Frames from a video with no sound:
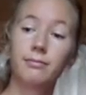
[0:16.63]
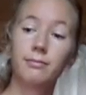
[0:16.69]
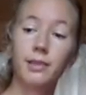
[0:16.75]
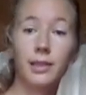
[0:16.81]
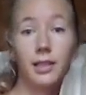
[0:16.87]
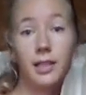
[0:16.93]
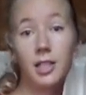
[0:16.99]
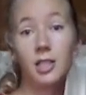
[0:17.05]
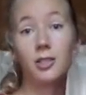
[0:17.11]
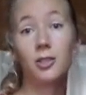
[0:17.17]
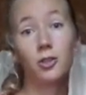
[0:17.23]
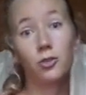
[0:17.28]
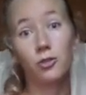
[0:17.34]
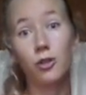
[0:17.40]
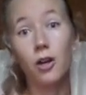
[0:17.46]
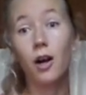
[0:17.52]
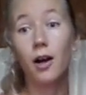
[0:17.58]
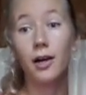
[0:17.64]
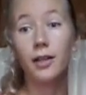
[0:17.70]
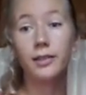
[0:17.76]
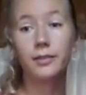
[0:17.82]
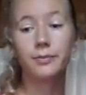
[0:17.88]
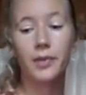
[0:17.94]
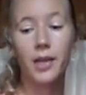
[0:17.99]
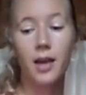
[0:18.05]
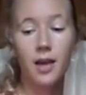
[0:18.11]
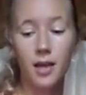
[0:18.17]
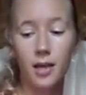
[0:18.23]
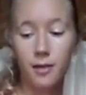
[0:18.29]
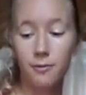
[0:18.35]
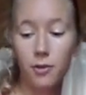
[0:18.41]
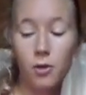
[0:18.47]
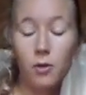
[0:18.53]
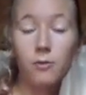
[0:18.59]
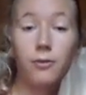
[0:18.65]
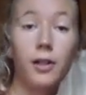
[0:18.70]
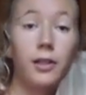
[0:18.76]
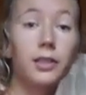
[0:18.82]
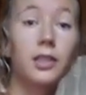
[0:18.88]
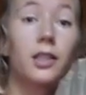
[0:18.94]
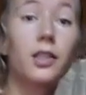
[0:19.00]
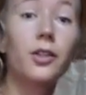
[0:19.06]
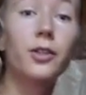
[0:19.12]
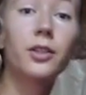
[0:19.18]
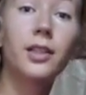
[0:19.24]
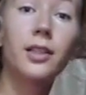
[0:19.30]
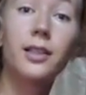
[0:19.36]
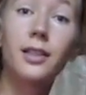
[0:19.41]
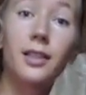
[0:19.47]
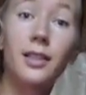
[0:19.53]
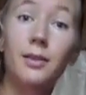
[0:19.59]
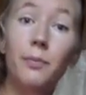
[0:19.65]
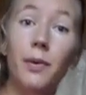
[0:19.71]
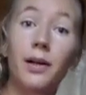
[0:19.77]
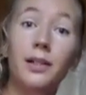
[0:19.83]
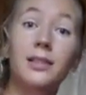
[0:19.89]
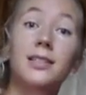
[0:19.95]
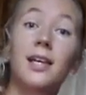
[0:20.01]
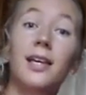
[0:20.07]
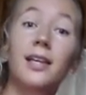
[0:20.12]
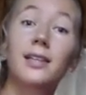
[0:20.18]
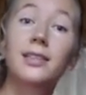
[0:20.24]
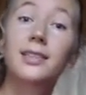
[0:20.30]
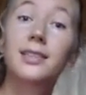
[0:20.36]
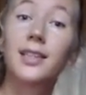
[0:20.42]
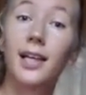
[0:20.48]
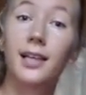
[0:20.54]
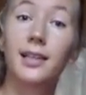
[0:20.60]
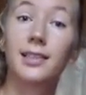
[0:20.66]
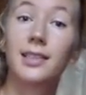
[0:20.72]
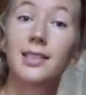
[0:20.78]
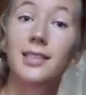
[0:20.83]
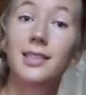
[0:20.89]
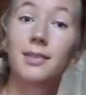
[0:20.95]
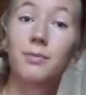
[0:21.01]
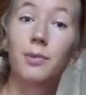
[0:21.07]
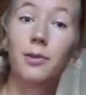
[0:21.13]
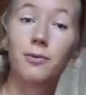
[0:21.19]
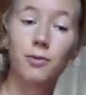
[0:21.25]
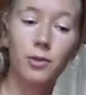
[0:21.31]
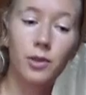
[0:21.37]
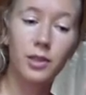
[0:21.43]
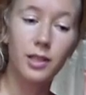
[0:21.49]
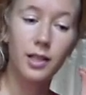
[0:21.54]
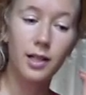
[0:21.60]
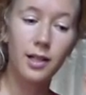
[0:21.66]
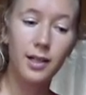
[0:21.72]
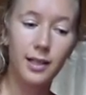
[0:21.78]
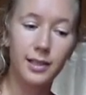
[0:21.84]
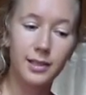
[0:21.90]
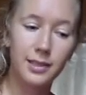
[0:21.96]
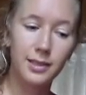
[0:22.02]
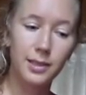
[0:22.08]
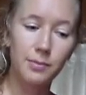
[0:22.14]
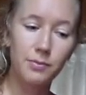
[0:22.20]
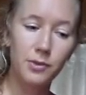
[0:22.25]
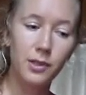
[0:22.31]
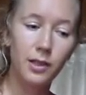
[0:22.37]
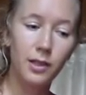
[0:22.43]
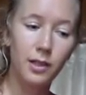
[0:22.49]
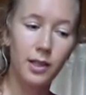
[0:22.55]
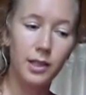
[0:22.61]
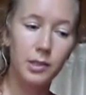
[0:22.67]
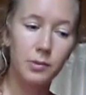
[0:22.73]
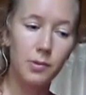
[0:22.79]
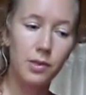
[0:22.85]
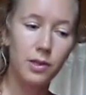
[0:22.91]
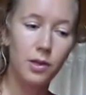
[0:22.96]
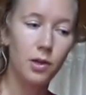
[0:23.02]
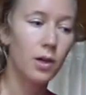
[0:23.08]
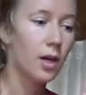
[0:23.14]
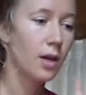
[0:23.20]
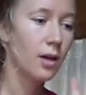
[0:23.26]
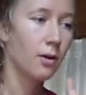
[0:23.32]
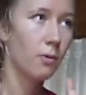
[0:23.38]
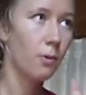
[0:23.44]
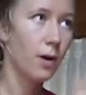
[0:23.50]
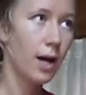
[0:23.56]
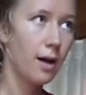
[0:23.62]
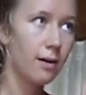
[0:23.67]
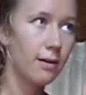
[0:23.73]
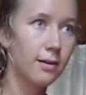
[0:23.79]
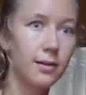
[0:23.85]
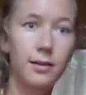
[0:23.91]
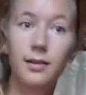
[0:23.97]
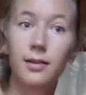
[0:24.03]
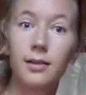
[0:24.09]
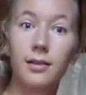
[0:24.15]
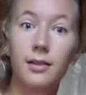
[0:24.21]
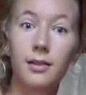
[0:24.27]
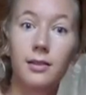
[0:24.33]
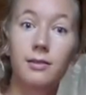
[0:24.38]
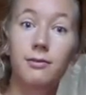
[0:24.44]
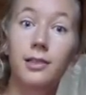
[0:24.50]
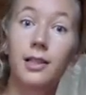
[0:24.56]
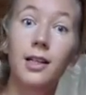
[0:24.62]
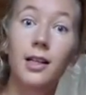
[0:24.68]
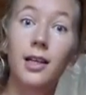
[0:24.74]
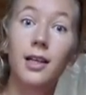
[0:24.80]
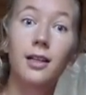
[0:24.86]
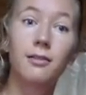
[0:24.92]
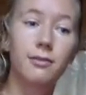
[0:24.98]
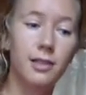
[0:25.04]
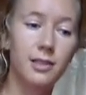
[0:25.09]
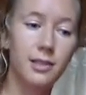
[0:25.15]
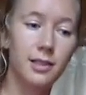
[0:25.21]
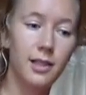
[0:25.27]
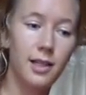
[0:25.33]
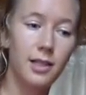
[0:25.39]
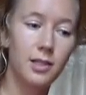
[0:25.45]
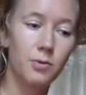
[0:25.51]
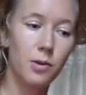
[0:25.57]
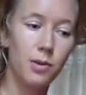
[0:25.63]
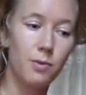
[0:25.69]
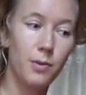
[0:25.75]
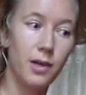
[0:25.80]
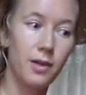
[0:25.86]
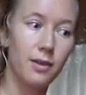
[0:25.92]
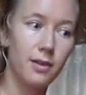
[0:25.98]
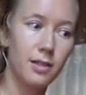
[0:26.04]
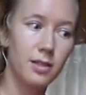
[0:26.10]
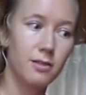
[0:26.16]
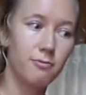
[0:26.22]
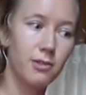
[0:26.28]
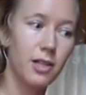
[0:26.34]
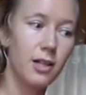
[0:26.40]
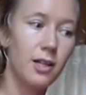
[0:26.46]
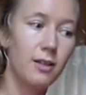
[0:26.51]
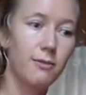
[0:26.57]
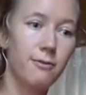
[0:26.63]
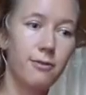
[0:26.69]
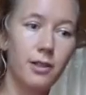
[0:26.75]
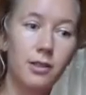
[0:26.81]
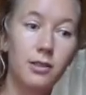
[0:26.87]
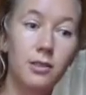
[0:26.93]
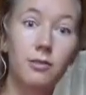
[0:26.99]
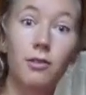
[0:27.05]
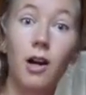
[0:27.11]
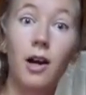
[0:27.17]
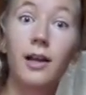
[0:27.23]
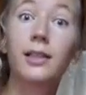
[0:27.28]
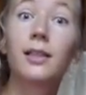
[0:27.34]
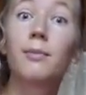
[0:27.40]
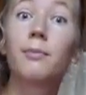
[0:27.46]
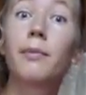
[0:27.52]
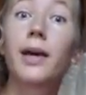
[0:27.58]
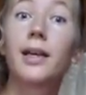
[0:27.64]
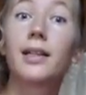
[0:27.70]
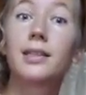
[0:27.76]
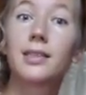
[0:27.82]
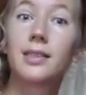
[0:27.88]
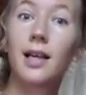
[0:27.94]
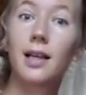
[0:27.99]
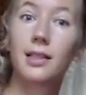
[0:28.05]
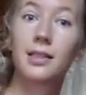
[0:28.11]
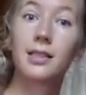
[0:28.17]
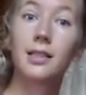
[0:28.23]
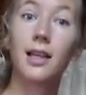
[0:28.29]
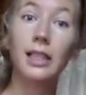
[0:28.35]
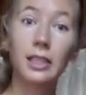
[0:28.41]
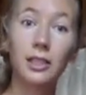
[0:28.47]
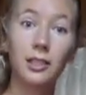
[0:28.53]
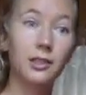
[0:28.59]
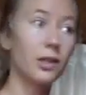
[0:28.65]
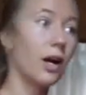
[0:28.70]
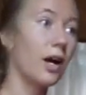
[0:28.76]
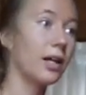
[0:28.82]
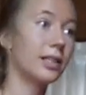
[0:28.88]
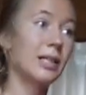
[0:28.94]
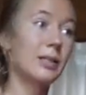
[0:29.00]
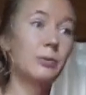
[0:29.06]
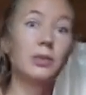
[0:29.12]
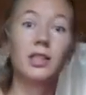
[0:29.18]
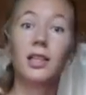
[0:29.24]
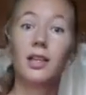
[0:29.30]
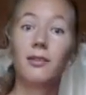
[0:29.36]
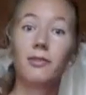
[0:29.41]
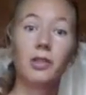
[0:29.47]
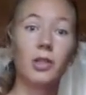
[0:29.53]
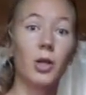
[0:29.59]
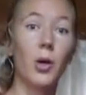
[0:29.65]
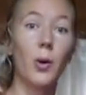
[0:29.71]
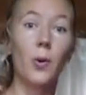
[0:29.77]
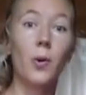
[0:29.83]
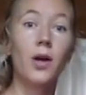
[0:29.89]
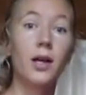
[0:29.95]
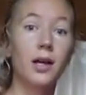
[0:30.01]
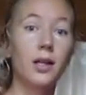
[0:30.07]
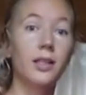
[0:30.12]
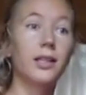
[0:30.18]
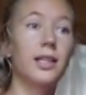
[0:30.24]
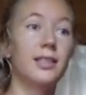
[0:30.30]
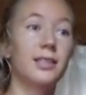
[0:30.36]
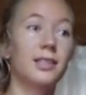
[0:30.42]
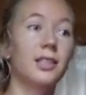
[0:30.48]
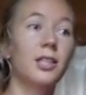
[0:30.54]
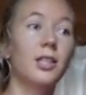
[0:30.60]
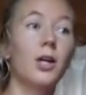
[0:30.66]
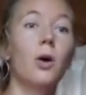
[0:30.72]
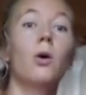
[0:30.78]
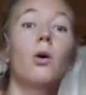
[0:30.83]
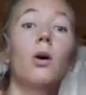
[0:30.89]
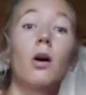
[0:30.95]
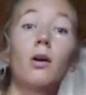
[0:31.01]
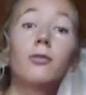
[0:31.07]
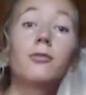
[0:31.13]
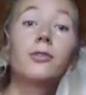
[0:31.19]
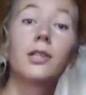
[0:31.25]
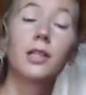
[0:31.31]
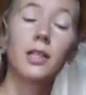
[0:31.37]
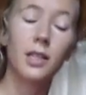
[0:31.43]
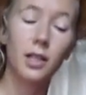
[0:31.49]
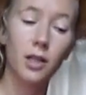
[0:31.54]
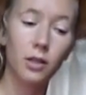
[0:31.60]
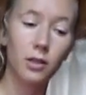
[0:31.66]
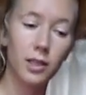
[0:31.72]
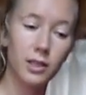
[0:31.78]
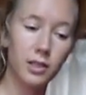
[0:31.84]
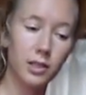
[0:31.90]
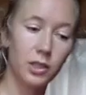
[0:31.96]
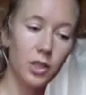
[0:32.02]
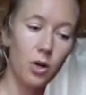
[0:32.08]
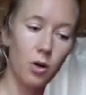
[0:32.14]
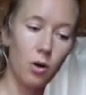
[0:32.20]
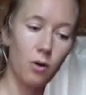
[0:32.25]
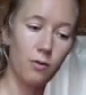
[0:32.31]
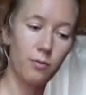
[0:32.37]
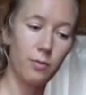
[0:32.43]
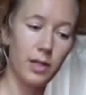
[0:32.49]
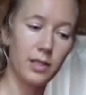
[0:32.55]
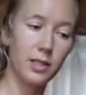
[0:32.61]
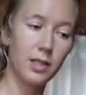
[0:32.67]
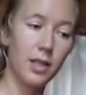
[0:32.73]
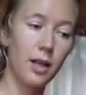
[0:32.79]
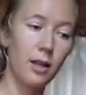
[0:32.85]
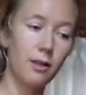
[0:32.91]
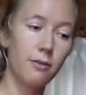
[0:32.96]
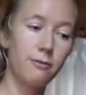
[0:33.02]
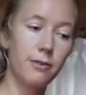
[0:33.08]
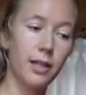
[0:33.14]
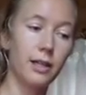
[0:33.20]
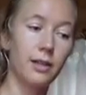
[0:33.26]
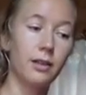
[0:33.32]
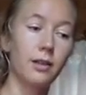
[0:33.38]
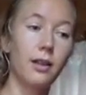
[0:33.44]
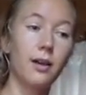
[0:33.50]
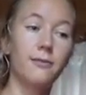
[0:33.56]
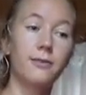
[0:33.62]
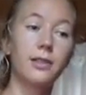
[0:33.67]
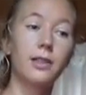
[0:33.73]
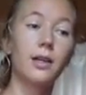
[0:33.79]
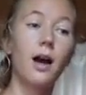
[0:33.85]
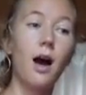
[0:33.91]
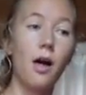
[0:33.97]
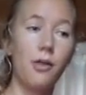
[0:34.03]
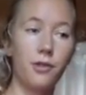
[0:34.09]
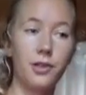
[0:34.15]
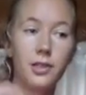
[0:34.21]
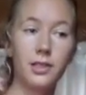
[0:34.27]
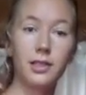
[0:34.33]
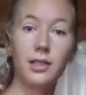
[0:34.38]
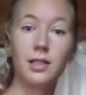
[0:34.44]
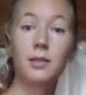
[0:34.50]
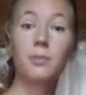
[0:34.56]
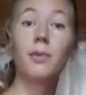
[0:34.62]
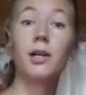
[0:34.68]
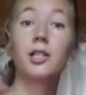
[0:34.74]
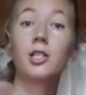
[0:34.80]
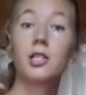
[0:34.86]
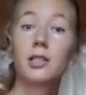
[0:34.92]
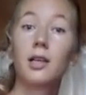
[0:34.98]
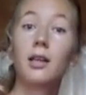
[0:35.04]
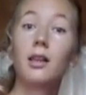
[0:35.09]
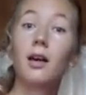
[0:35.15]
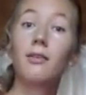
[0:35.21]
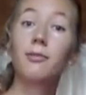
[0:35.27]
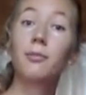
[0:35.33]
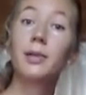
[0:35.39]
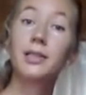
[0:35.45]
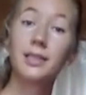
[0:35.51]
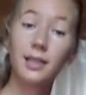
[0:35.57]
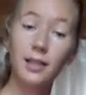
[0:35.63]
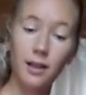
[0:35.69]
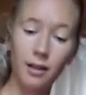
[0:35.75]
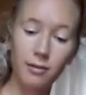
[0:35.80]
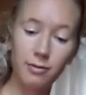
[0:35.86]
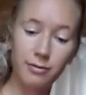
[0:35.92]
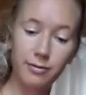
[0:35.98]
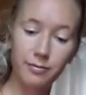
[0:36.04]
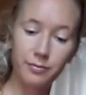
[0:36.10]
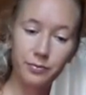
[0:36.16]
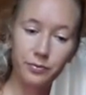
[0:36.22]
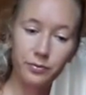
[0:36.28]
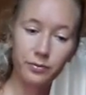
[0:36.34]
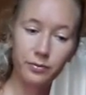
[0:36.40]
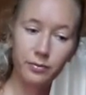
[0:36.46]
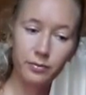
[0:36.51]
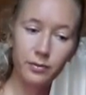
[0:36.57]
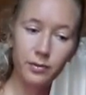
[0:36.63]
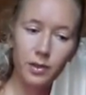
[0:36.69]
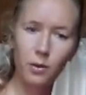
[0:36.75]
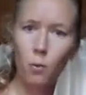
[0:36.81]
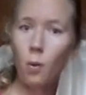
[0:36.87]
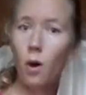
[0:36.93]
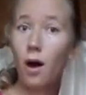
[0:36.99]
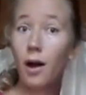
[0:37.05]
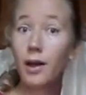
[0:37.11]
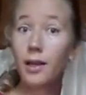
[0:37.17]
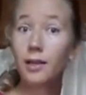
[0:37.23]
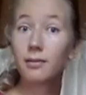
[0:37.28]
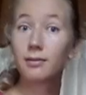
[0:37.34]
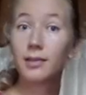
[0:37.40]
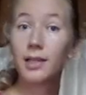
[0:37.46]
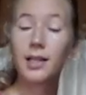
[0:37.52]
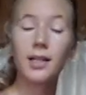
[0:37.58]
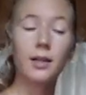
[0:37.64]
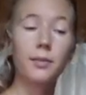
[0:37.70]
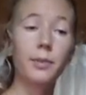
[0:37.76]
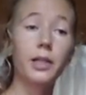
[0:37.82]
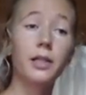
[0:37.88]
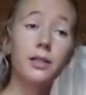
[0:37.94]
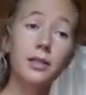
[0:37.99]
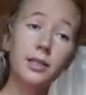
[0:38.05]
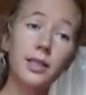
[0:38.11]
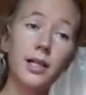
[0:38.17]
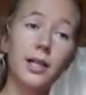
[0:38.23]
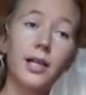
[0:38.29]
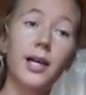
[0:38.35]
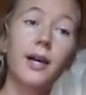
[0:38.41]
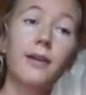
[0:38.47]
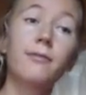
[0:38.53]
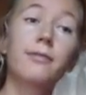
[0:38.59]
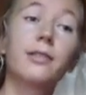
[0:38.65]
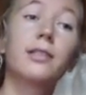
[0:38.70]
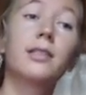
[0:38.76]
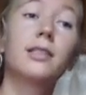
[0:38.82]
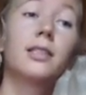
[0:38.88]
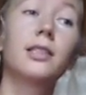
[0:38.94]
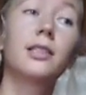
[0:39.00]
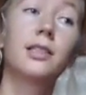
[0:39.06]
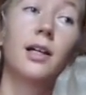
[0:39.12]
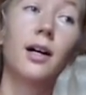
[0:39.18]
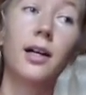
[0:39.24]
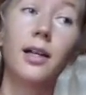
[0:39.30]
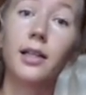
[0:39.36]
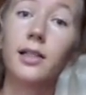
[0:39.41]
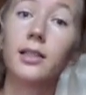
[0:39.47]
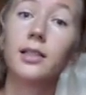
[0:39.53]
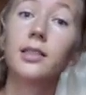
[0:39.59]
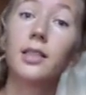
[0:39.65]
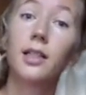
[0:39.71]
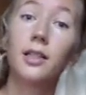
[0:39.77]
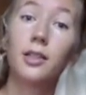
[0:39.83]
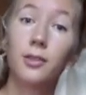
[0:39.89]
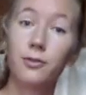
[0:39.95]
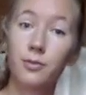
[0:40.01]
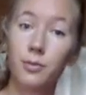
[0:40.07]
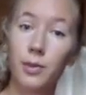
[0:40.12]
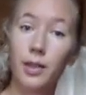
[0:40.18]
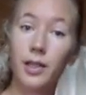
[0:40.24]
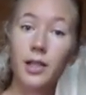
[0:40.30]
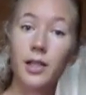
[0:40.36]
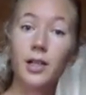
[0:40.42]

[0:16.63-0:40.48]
But at least you tried. If you're a fast learner, it might take seconds before it clicks. Something clicks with you. Wow, this really resonates with me. This really feels right and makes sense. Let's try it. I want to give it a go. Letting go of the ego, letting go of myself, and loving others as much as I love myself. Why? Because I have this desire inside of me